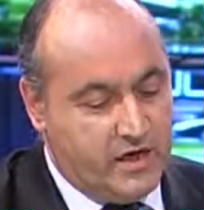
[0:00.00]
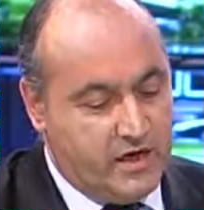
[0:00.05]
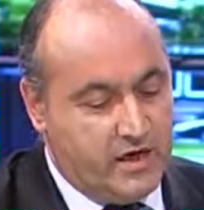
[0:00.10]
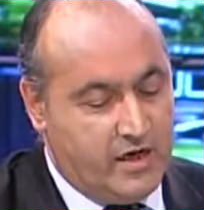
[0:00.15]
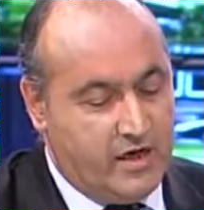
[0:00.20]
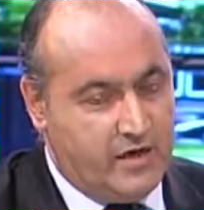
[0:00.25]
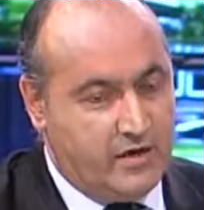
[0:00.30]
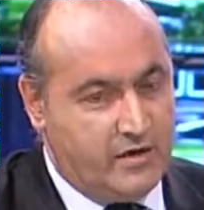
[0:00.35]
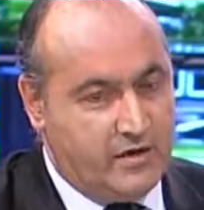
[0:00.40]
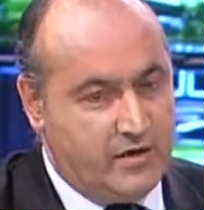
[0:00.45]

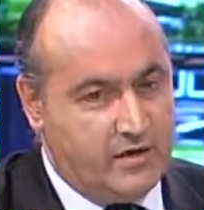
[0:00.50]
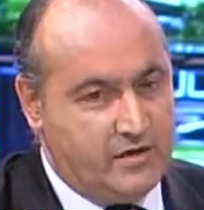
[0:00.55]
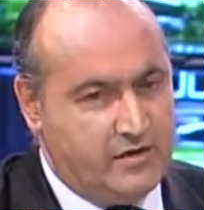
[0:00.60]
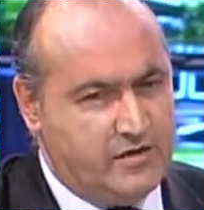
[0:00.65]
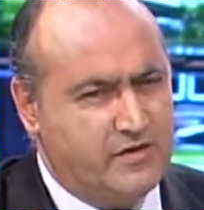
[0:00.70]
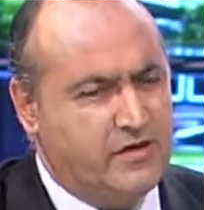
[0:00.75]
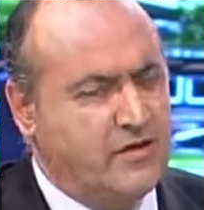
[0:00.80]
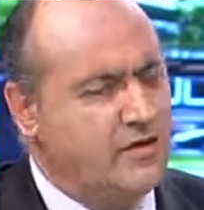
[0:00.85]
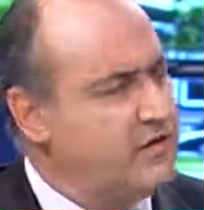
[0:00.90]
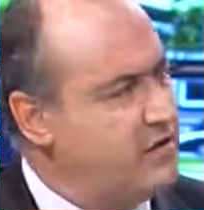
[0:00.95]
and
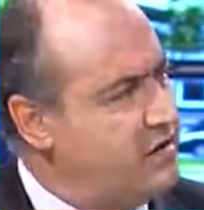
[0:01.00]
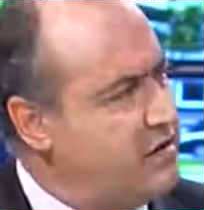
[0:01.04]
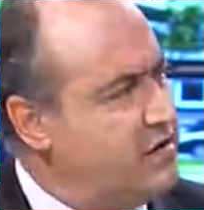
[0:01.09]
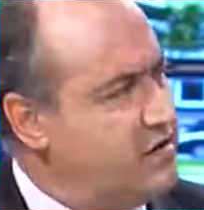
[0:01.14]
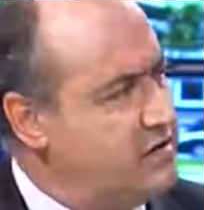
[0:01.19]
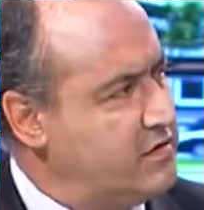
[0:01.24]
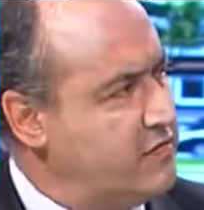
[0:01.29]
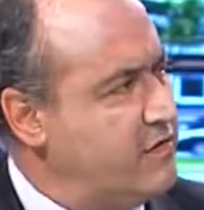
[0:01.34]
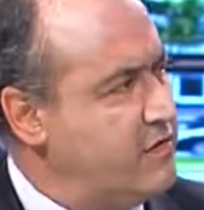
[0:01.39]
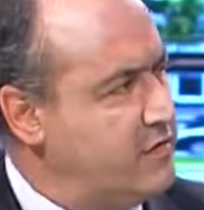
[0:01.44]
it's a rather
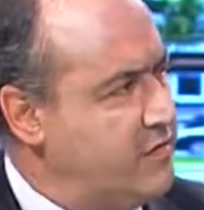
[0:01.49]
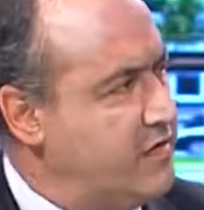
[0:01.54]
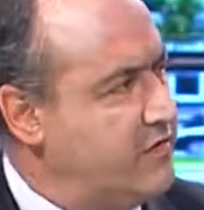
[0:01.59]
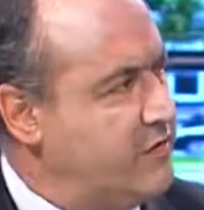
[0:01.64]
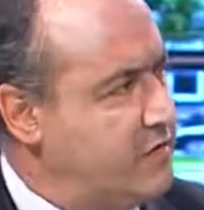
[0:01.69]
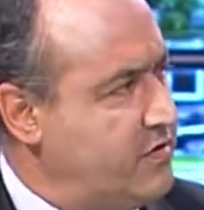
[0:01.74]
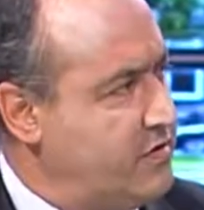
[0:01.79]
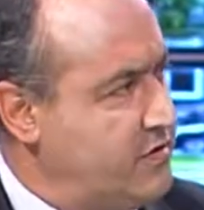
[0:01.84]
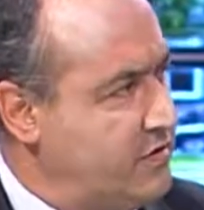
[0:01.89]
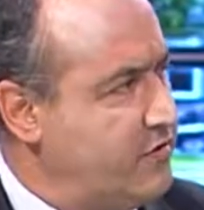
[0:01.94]
large firm. You
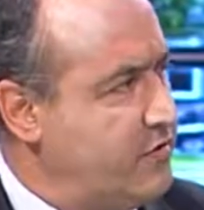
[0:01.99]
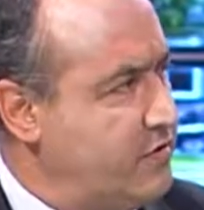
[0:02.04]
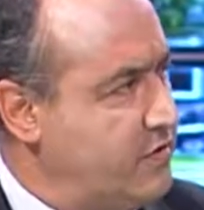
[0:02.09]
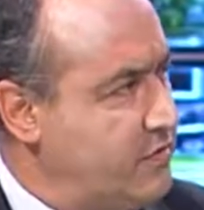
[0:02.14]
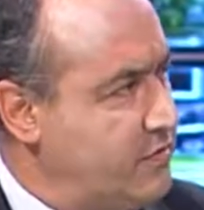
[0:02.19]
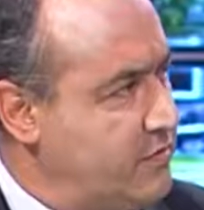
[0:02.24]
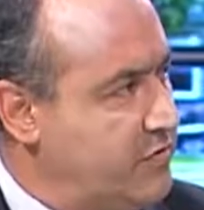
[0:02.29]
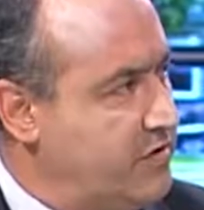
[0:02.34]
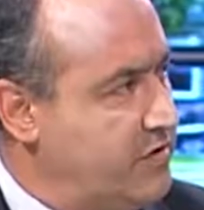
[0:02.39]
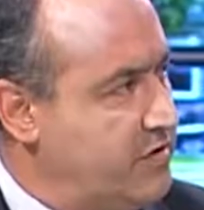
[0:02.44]
have quite a few
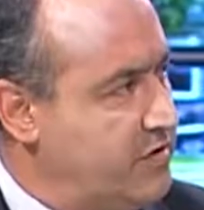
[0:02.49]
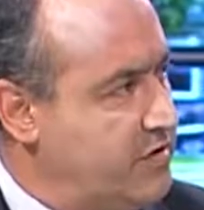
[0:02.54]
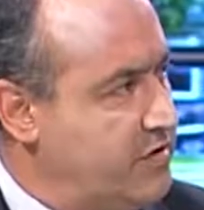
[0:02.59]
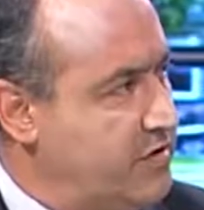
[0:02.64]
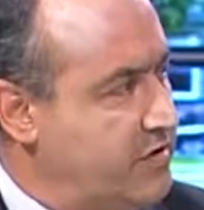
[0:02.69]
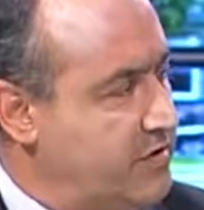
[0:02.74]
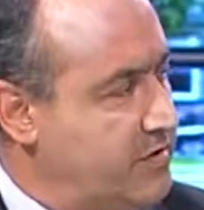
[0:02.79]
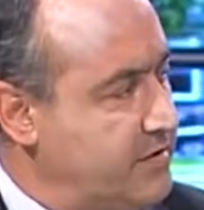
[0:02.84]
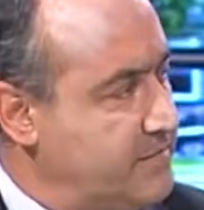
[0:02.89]
employees there.